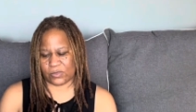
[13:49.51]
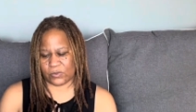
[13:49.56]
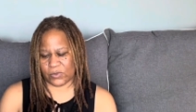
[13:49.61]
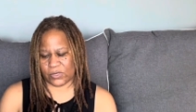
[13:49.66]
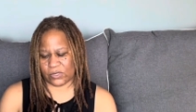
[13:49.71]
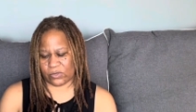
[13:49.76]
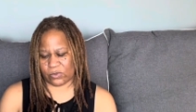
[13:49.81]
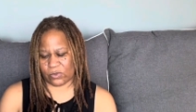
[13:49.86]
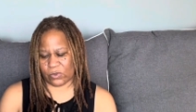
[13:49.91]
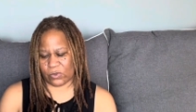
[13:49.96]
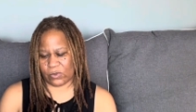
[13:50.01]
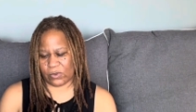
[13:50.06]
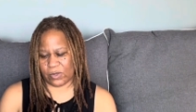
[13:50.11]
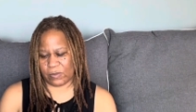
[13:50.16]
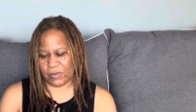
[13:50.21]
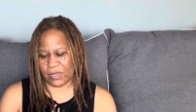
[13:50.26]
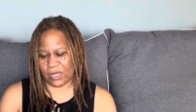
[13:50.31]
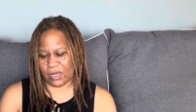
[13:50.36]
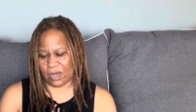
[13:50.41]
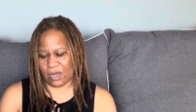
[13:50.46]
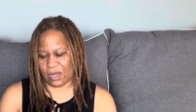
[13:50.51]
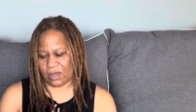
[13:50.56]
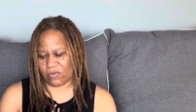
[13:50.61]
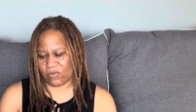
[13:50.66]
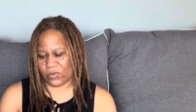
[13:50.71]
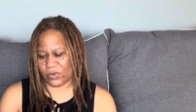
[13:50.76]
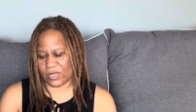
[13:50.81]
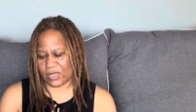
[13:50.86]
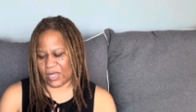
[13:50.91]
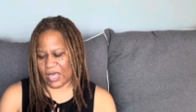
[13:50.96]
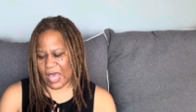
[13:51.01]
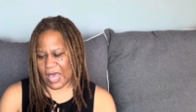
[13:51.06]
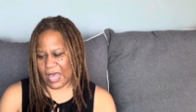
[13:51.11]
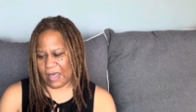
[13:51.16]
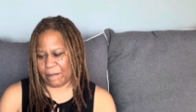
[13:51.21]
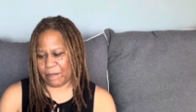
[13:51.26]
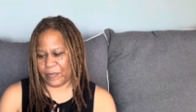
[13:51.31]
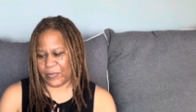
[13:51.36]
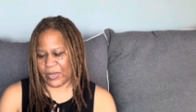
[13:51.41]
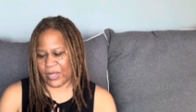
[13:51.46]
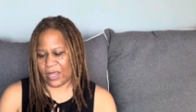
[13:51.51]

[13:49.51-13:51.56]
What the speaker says: what's throwing me off with that.